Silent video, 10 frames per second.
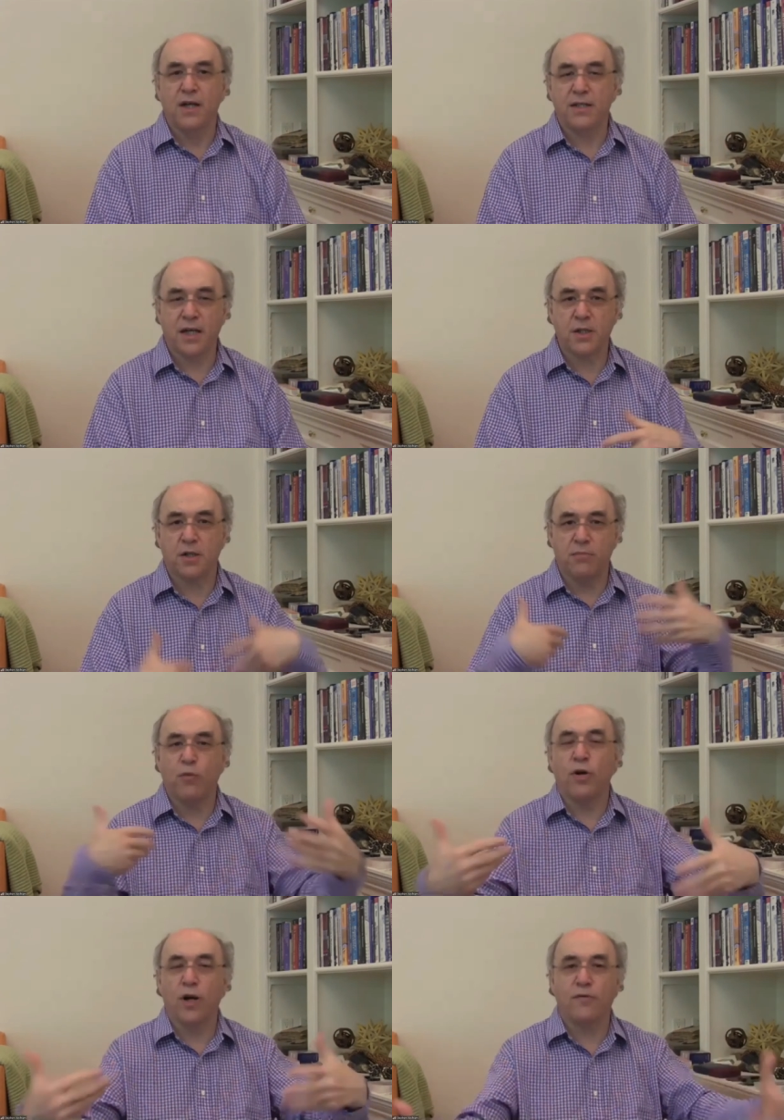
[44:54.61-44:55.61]
it takes sort of
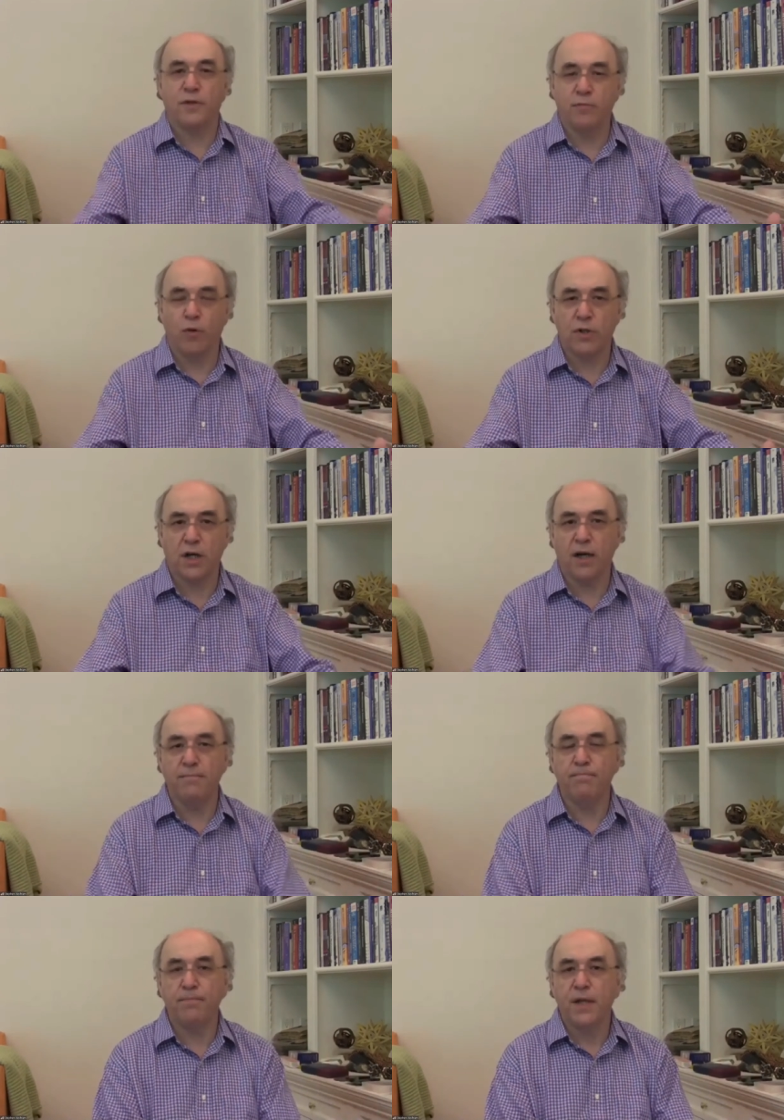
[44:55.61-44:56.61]
more effort and more time.